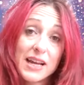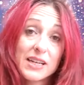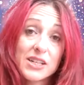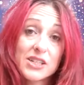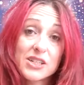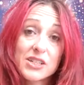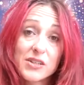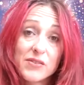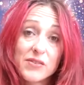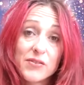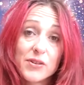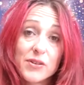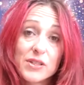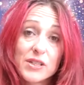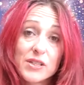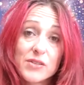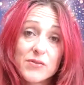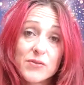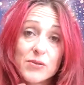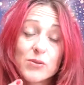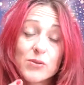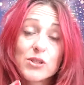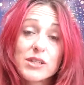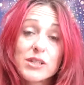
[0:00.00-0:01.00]
actually, first
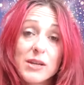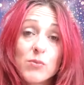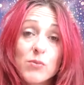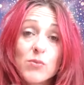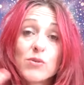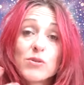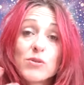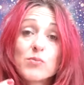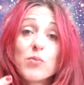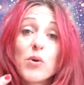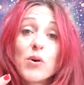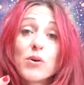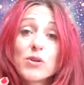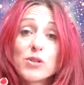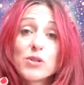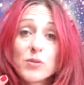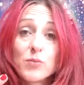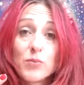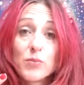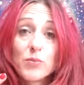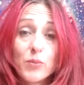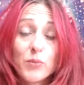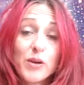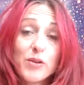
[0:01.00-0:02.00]
of all, seen what's
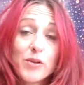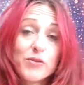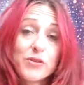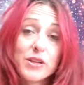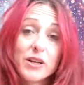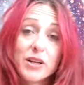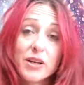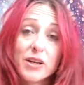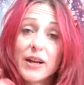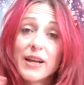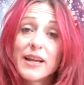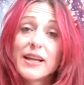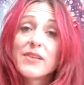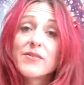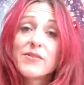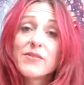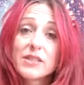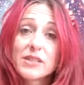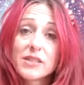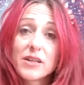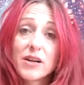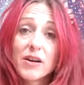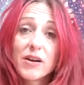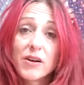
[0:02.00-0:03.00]
possible, both the light and the
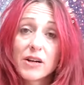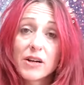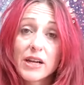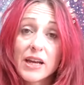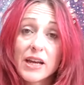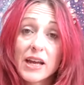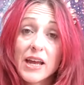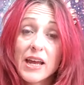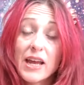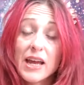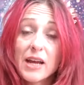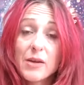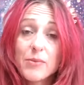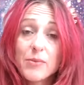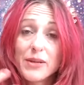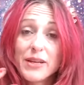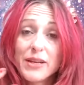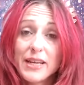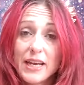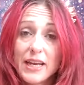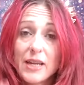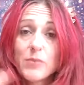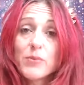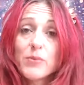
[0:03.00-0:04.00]
dark, and
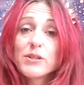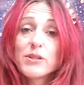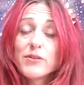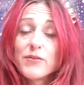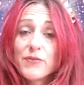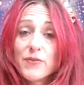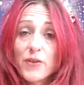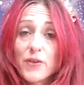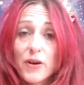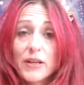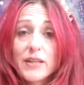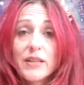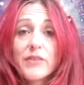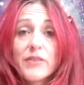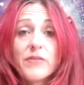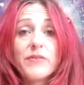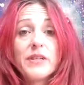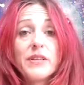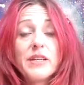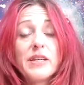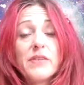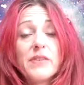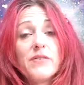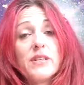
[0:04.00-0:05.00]
being able to find the
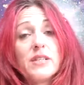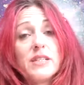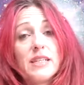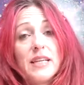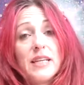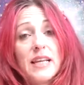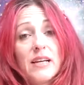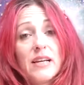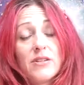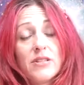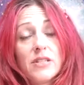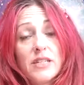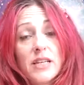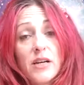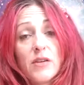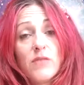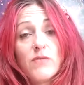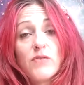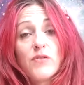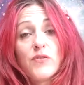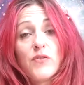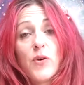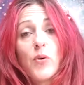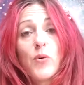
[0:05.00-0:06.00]
forgiveness in
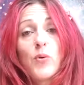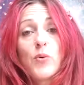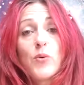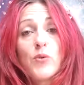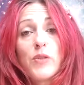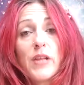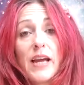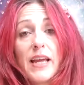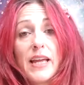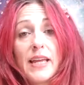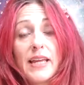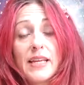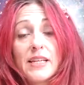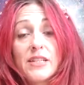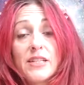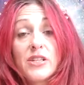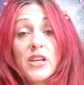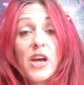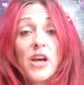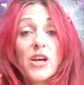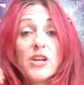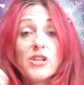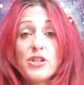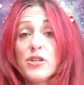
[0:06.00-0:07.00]
ourselves for all that is,
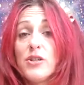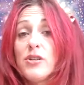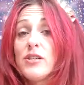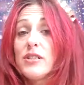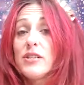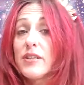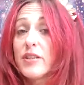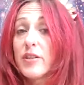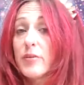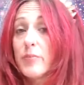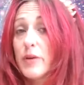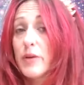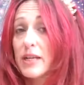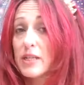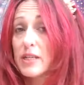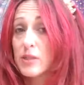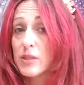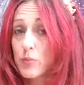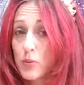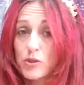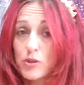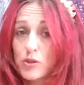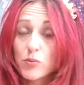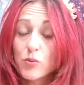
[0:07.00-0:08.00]
choosing the best
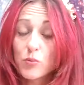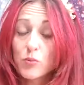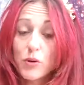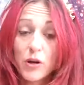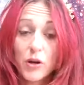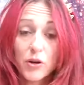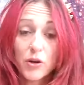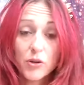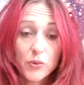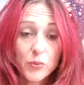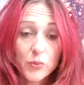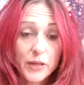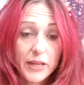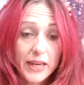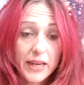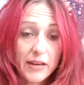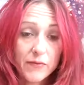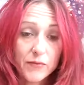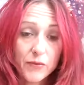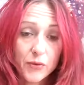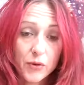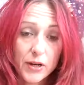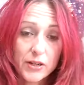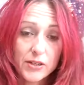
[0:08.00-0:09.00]
possible path we
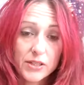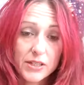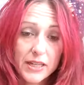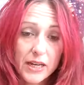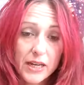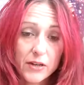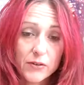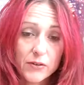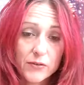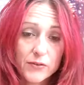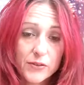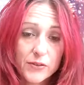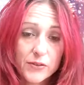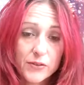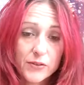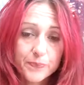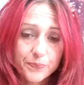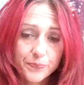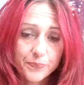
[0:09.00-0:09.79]
can for ourselves.